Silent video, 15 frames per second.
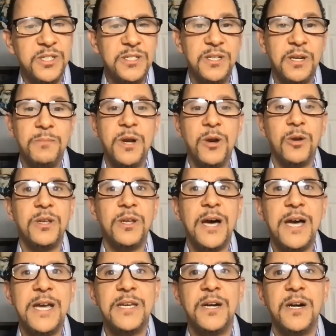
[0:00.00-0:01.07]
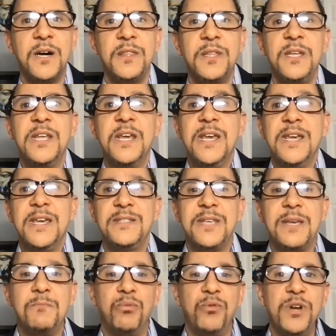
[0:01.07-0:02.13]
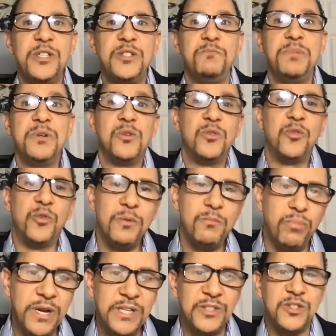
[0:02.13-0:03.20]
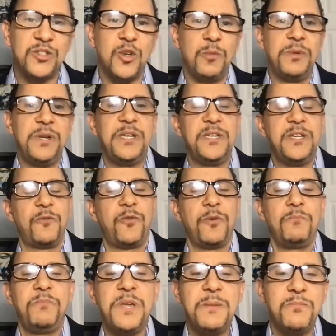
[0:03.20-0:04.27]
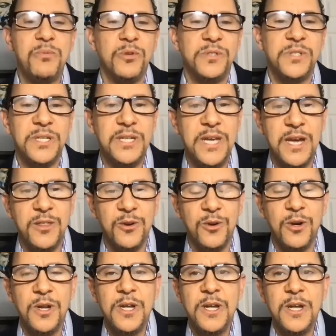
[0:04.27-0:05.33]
He's an American icon that is a bridge builder. It brings so many different people together